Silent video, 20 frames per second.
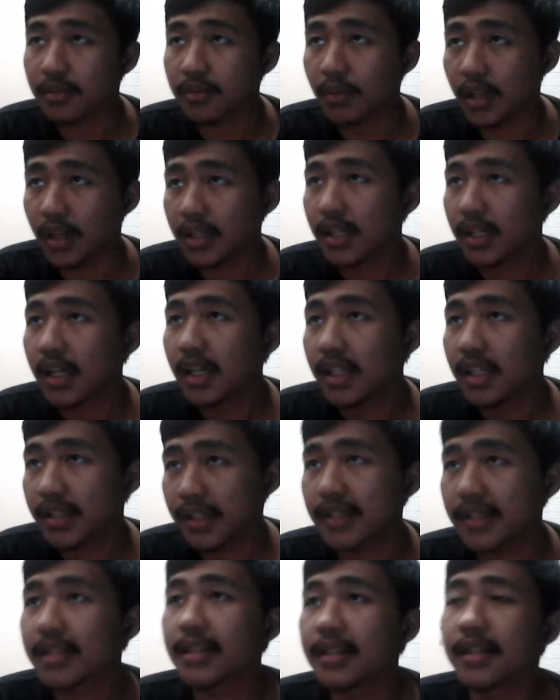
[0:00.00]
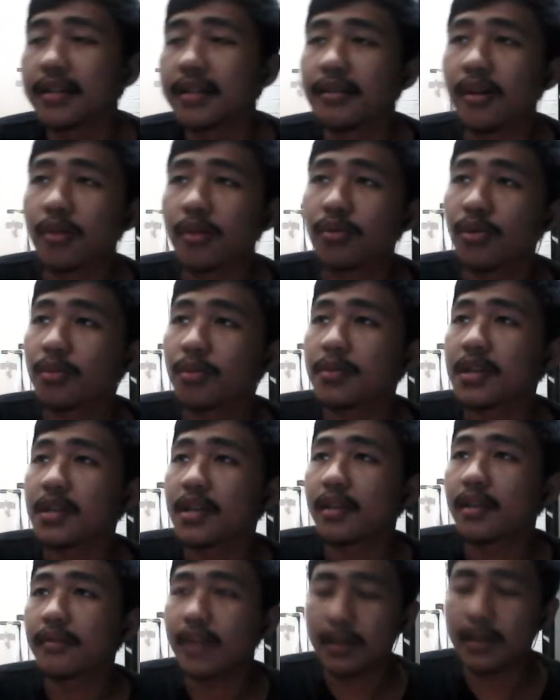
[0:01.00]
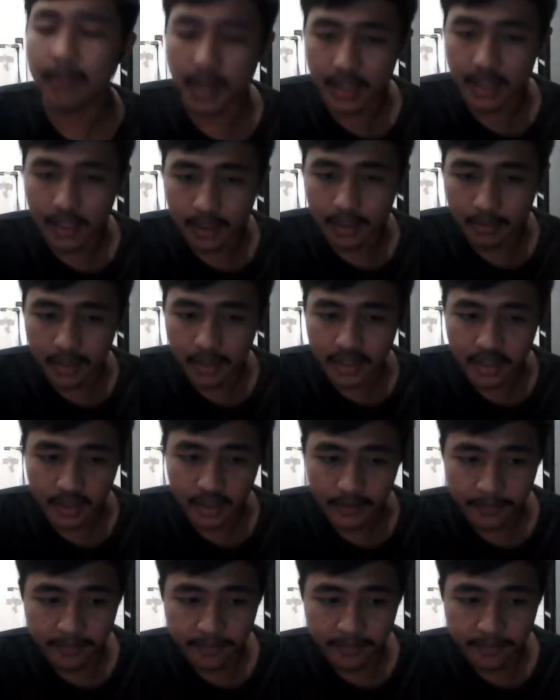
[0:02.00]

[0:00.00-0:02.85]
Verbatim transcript: Well, this is a RWBY fan-made animation.